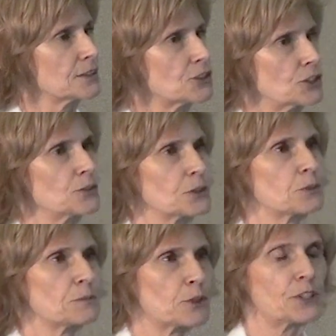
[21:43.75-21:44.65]
The
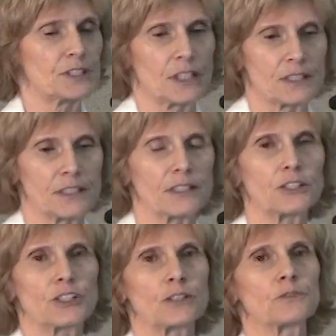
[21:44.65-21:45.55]
children were born stunted.
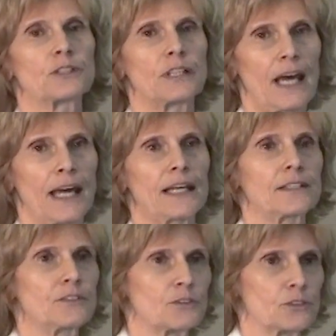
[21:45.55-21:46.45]
The children
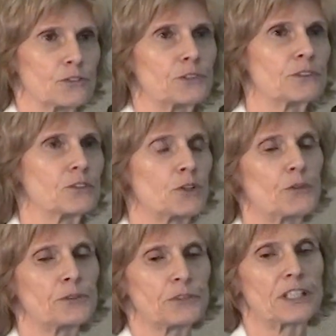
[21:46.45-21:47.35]
had growth